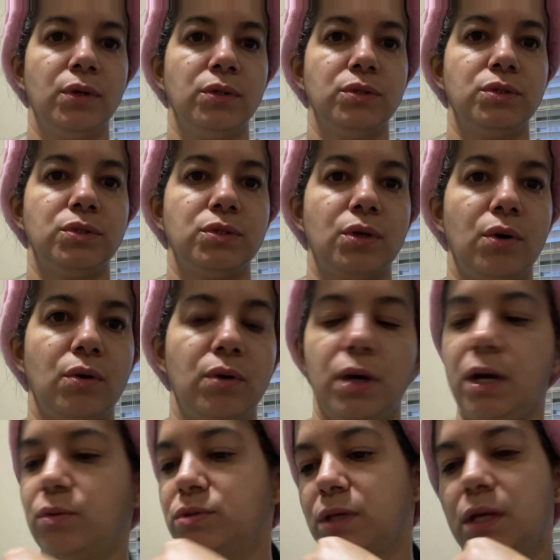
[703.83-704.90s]
So
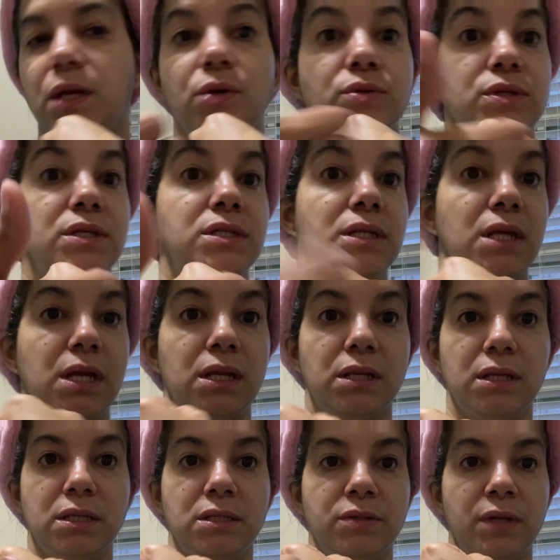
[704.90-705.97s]
I was gonna use
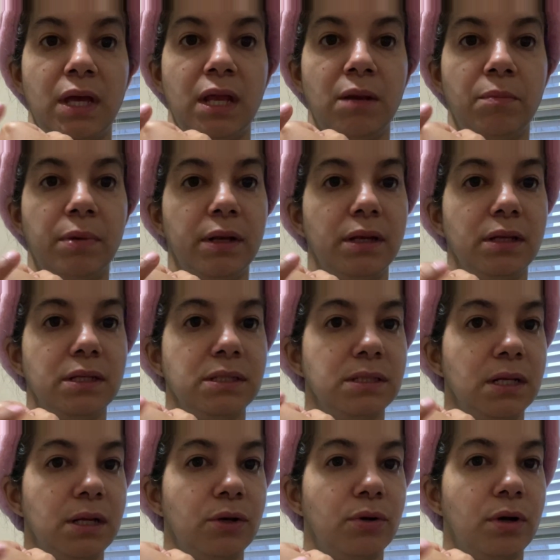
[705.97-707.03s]
this hand, but it's
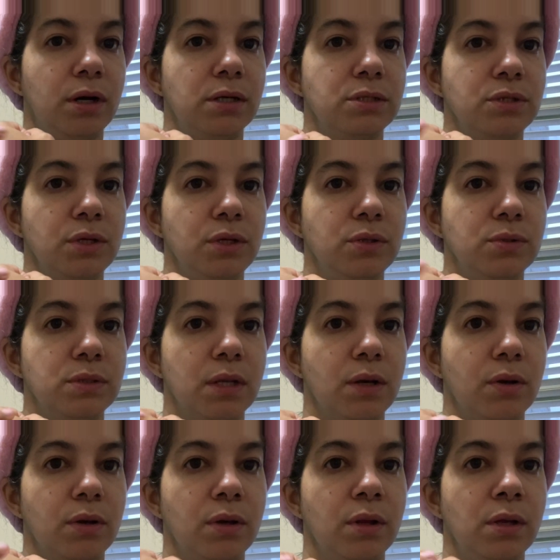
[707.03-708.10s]
a little hard to use it.
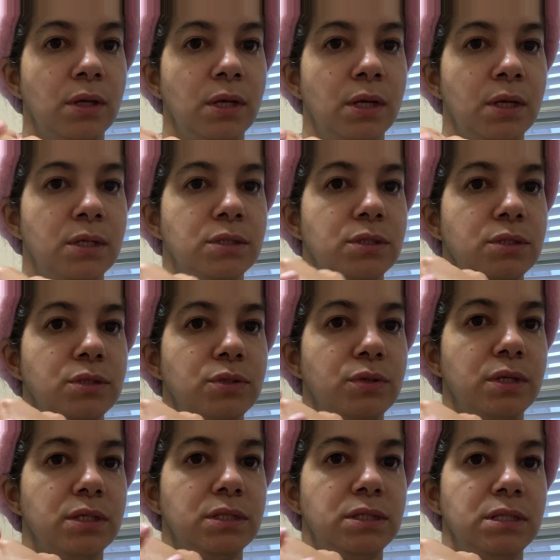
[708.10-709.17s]
So as you
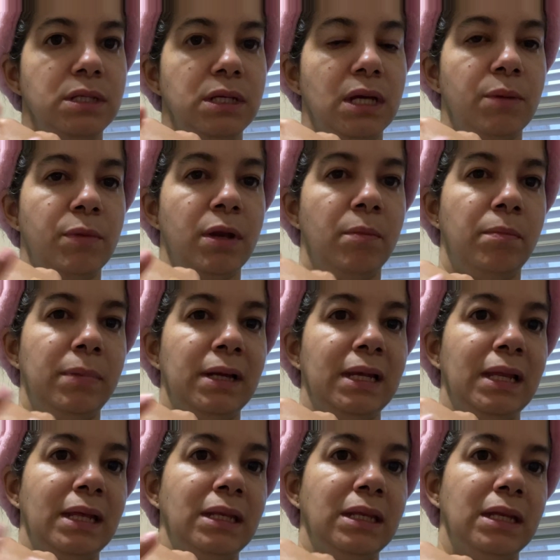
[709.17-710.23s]
can see, I'm gonna
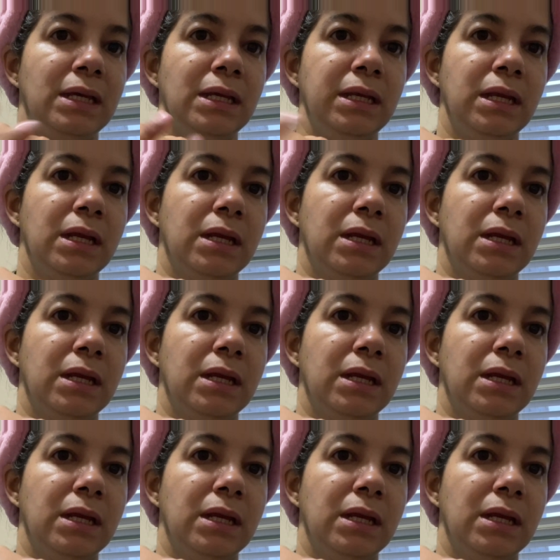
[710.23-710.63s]
blend it